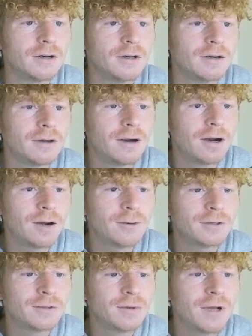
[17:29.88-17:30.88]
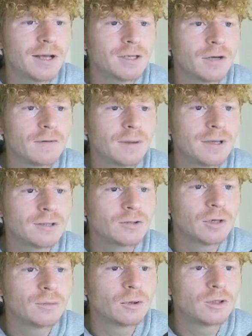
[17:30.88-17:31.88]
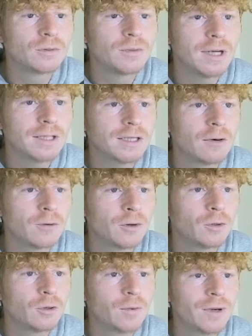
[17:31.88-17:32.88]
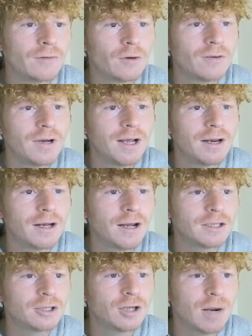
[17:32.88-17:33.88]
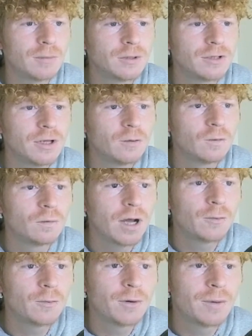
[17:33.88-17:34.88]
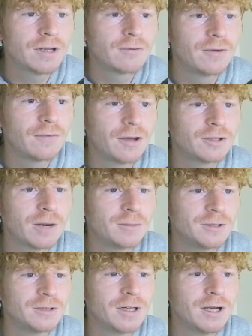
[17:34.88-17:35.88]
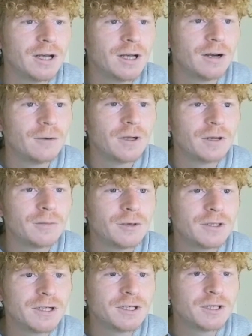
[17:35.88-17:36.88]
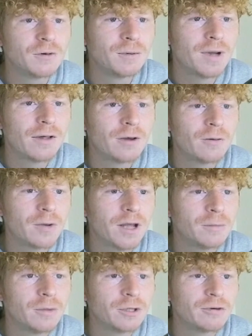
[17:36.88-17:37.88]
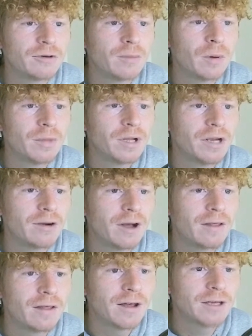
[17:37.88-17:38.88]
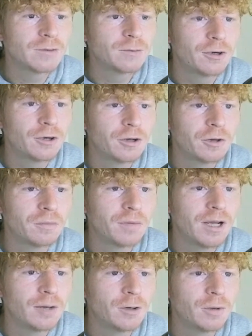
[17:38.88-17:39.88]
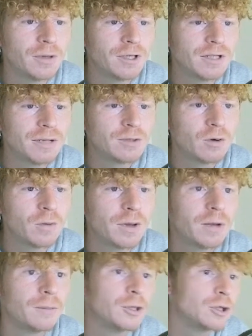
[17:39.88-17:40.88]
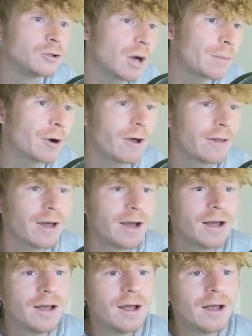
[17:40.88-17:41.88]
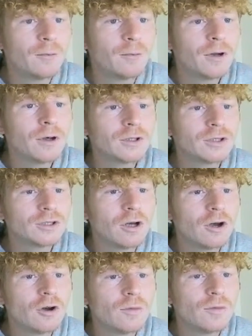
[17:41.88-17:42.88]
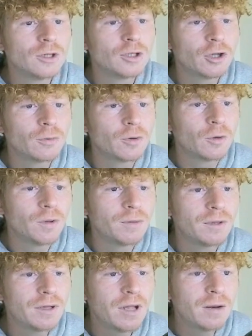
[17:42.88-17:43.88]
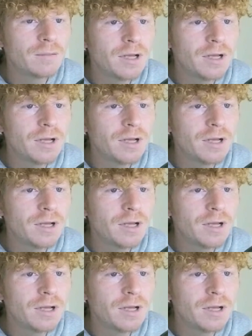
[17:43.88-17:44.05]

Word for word: Alright, we've got some nice earth elementals on the board, some nice low on the board. We haven't got really any nice trappers though, and we're about to get rid of our trappers. We can merge these two up now though, and we get a merge 3 bombardier out of that, so we're not going to complain. We're going to merge them two, it, we're going to merge 2 trapper out of that. We got so much on the board, we didn't mean